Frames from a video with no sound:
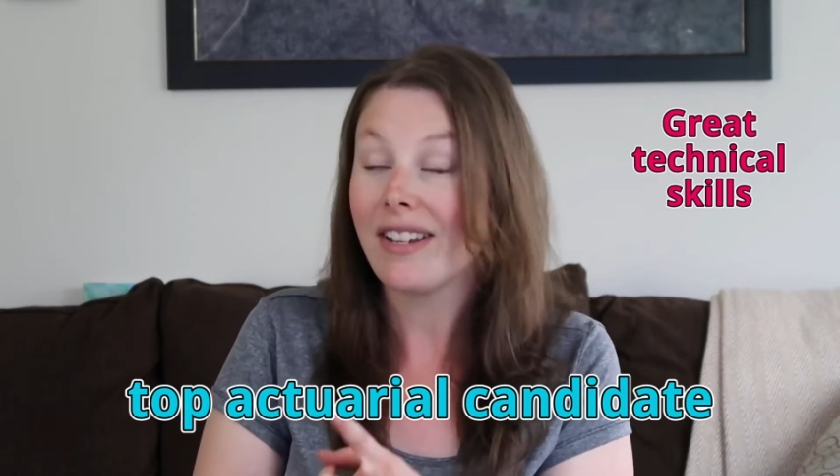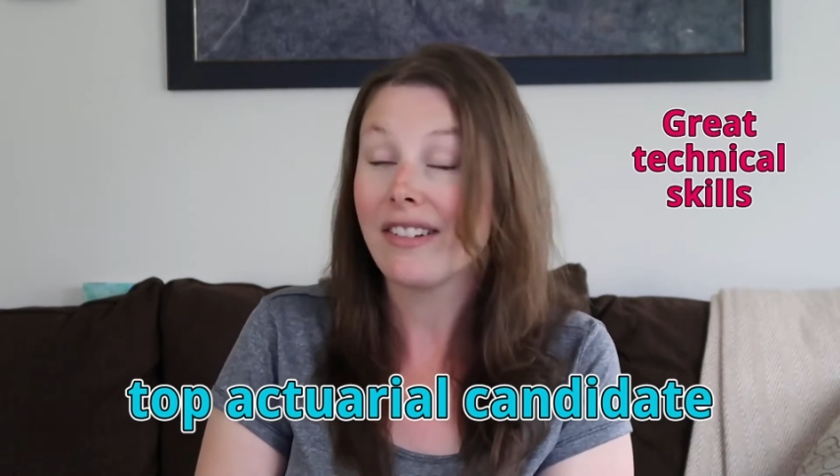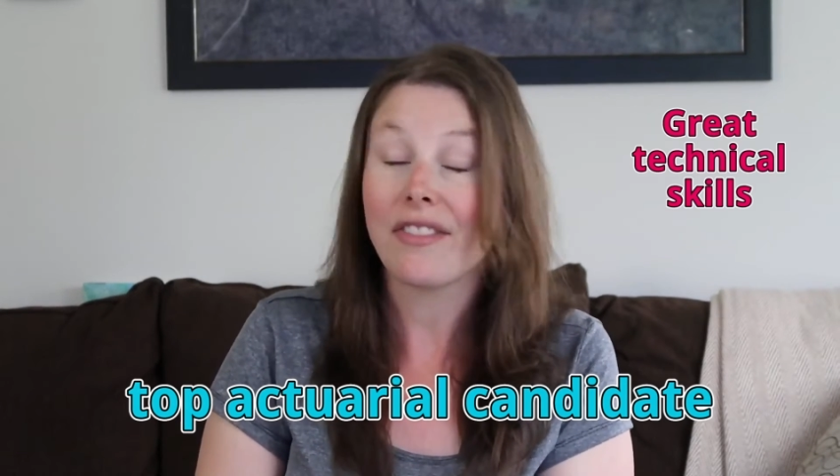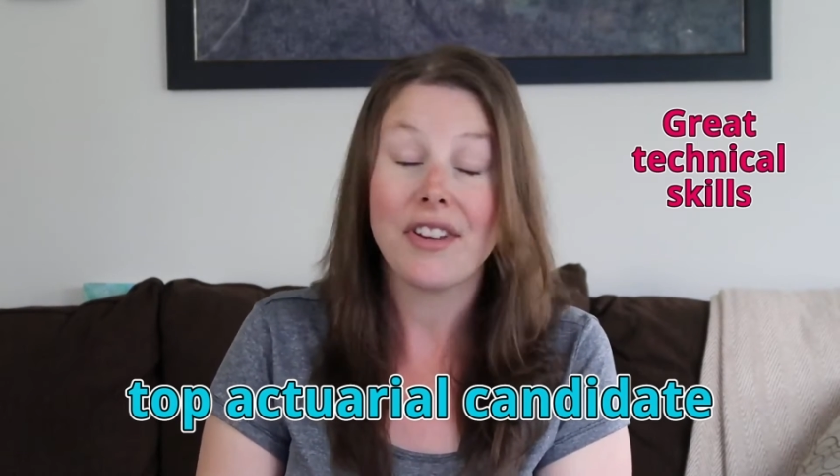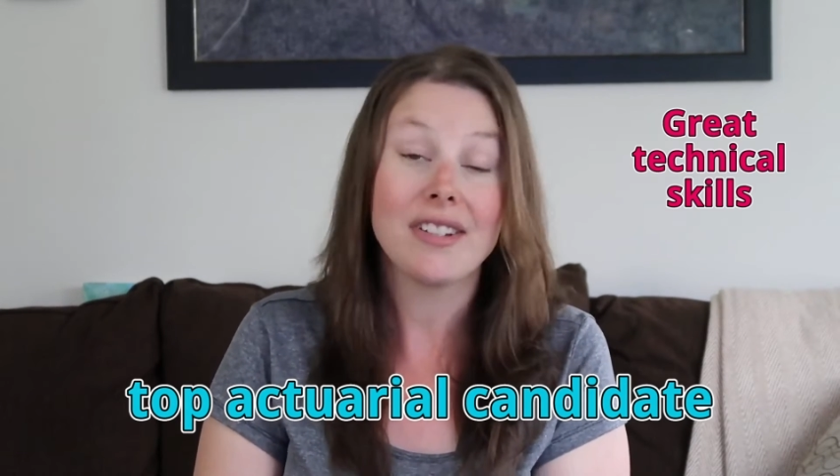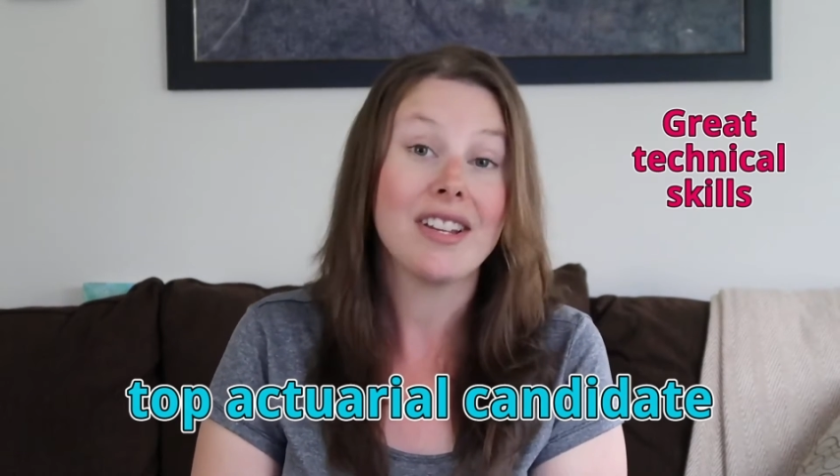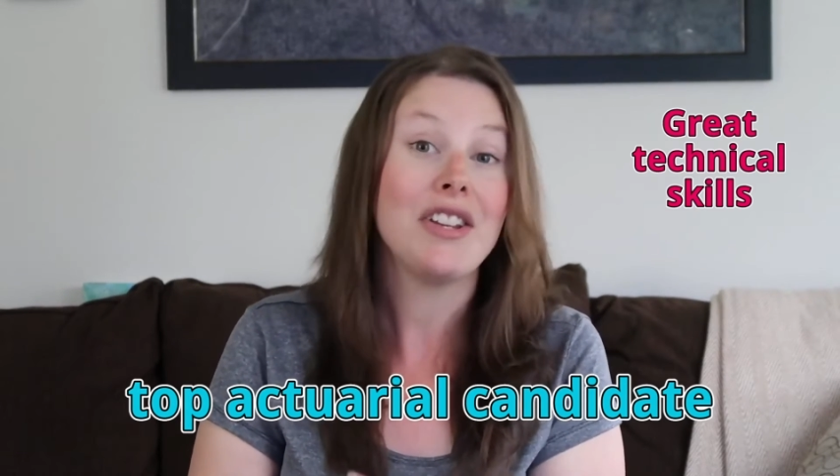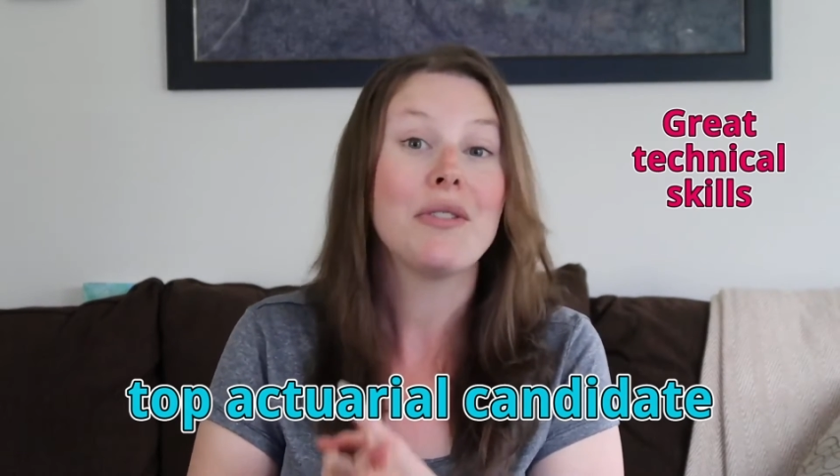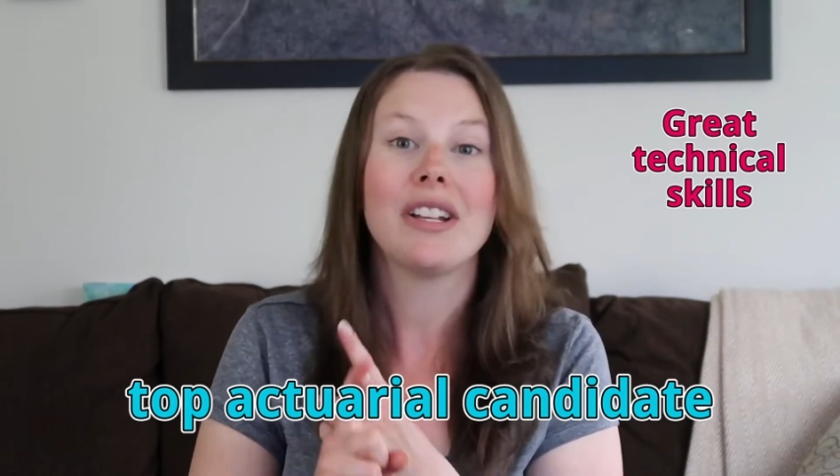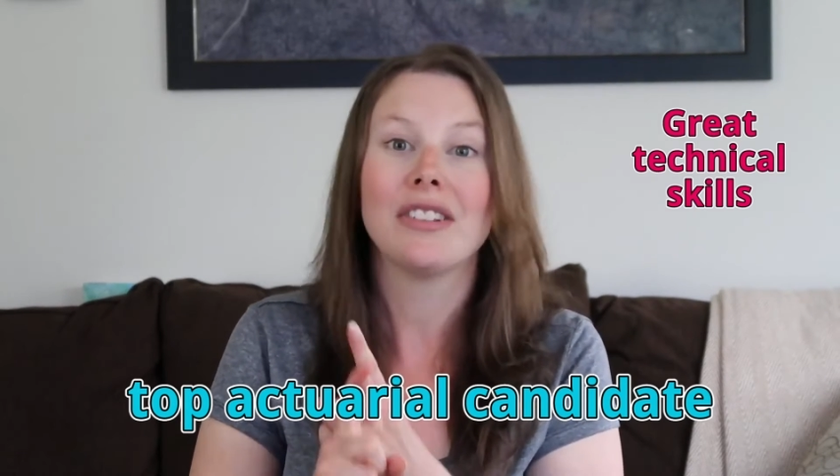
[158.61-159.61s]
These are things that
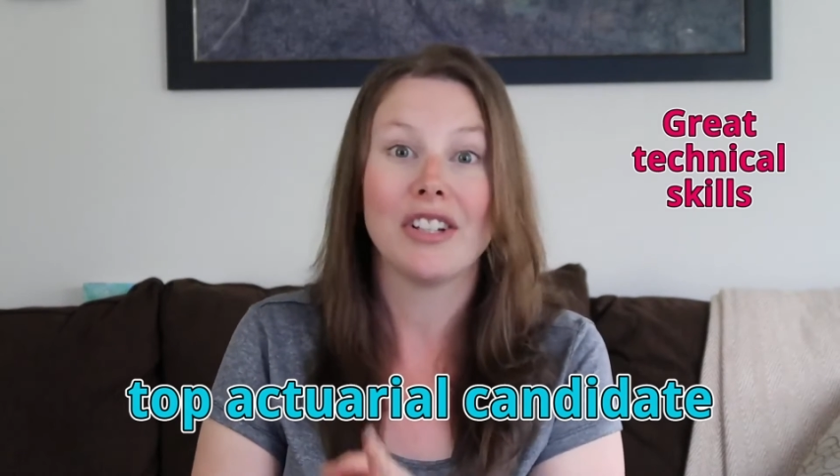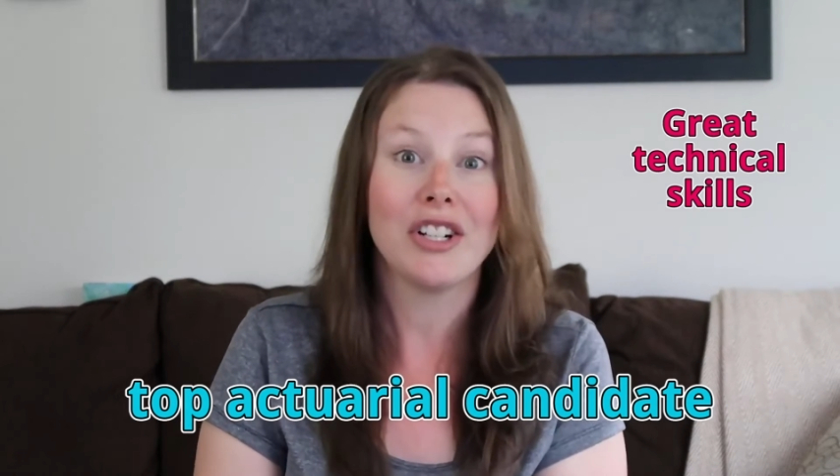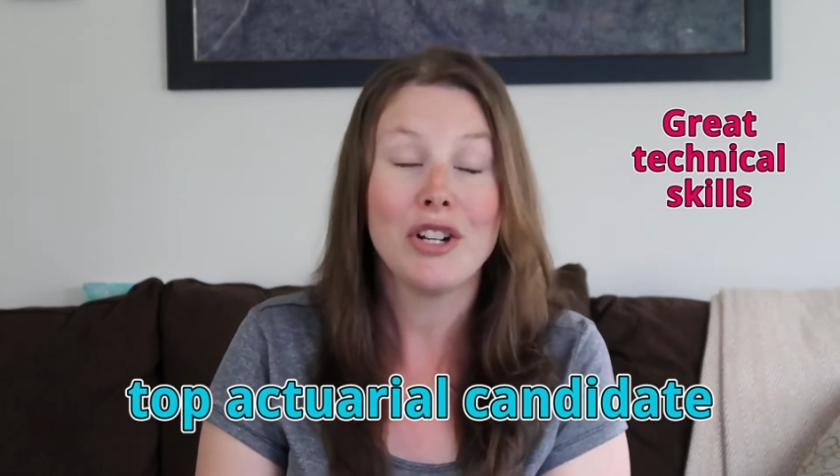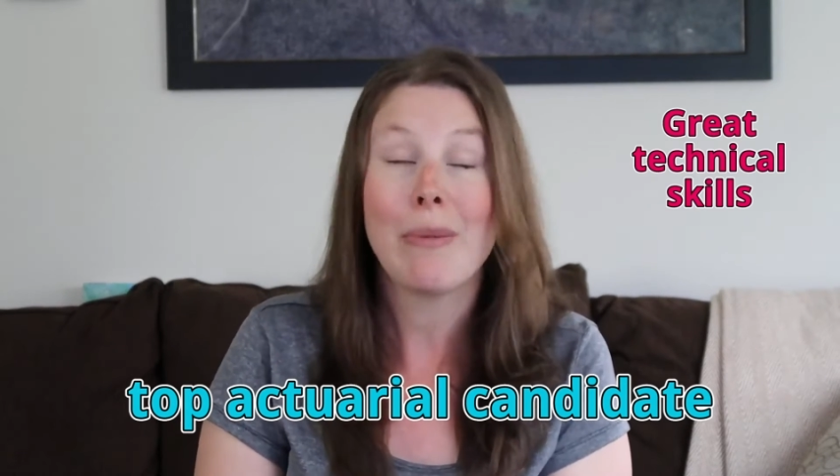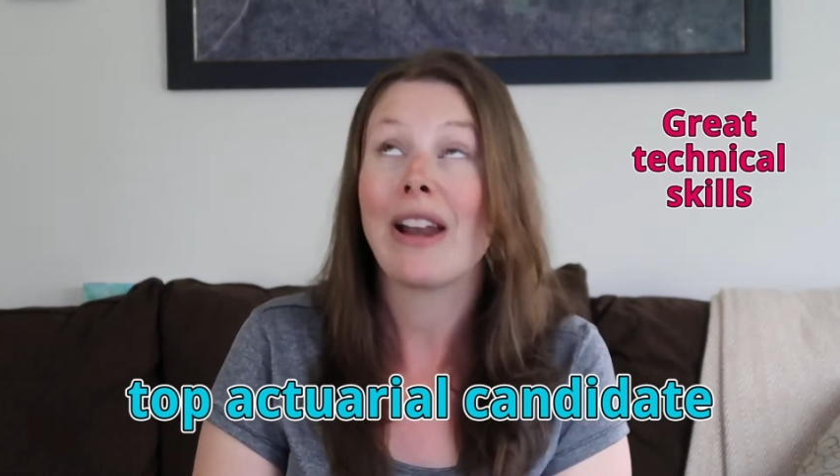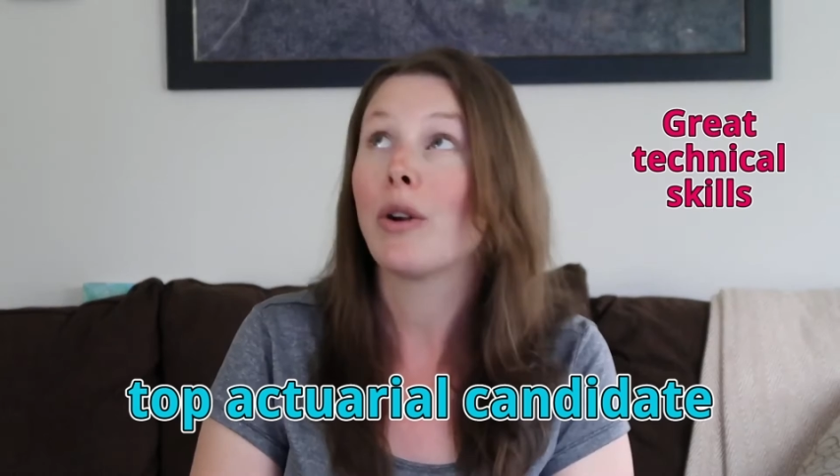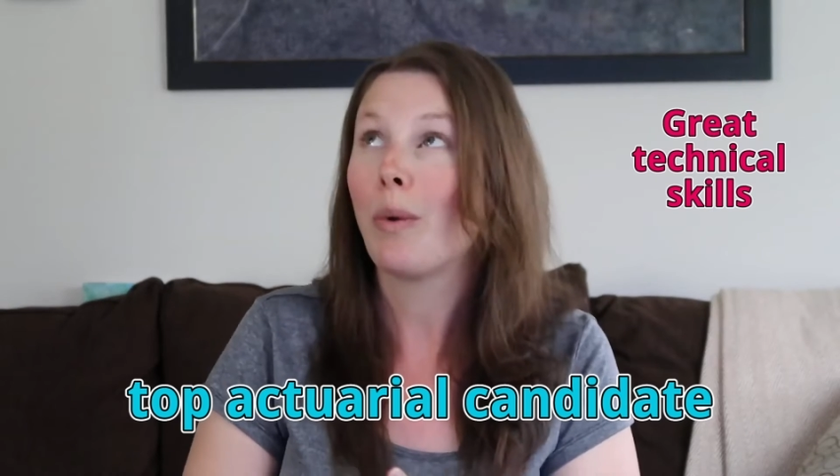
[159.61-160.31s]
you can learn no matter